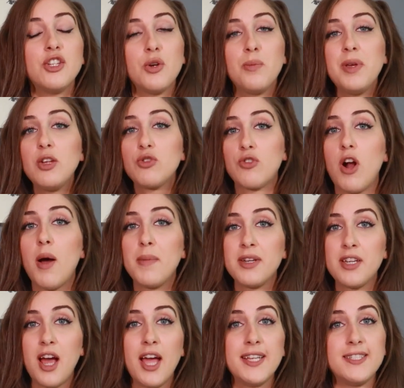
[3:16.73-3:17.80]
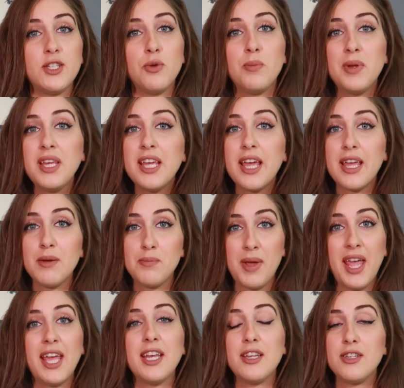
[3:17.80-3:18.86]
to be traumatized, to be in
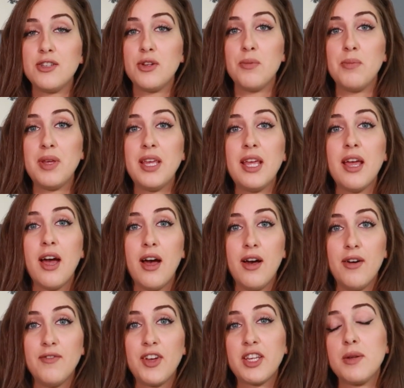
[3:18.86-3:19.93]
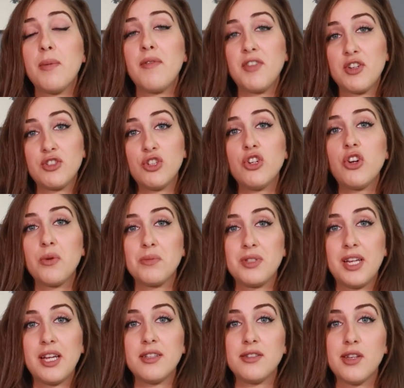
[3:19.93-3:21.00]
pain, and to be a victim of your
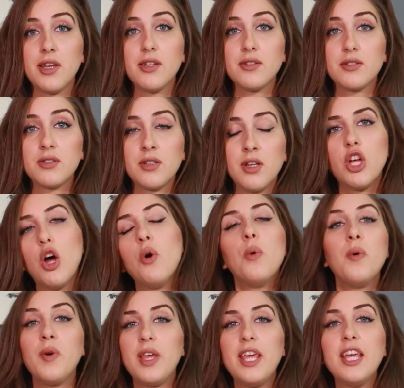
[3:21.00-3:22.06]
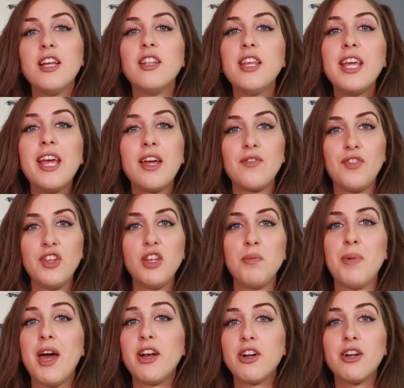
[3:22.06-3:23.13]
circumstances. So healing and feeling
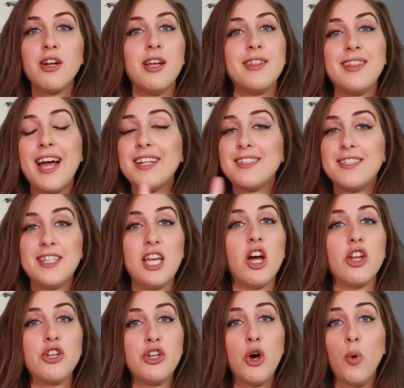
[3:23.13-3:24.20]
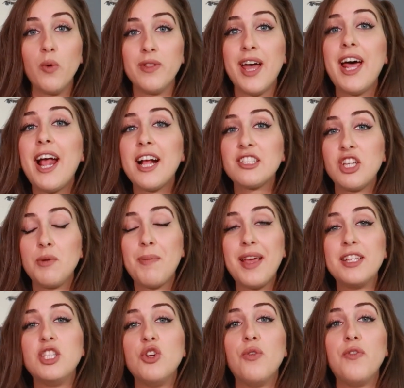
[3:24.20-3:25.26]
better, that's the unknown. That actually
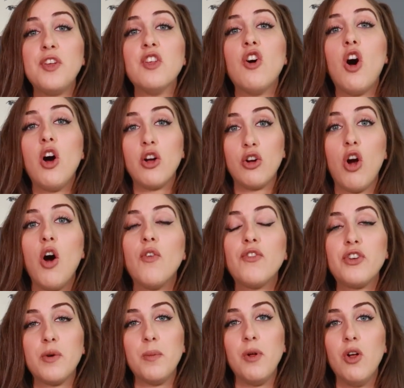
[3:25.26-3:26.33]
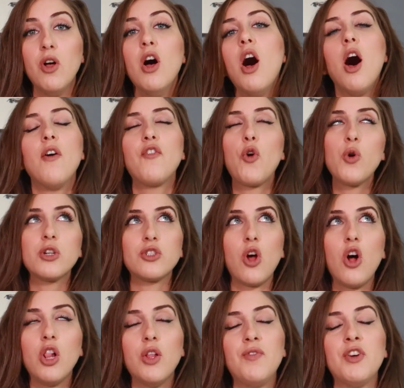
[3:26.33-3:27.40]
makes you feel uncomfortable. Of course,
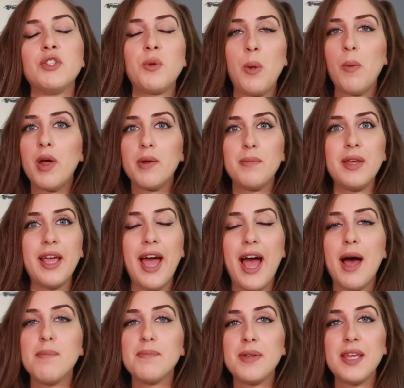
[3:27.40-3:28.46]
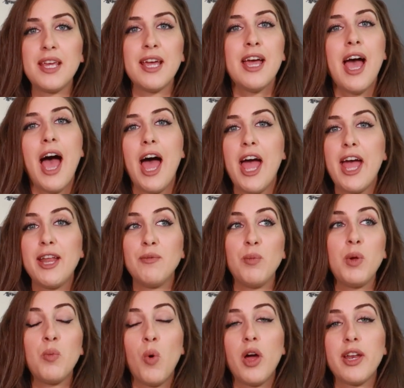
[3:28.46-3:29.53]
all of us, we want to be happy and
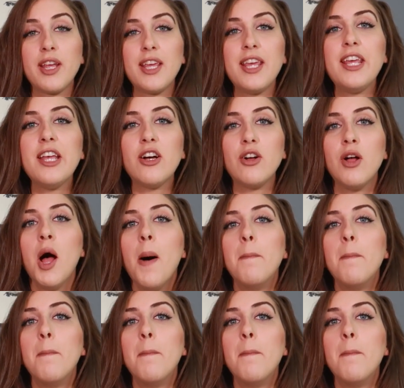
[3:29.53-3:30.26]
we want to heal,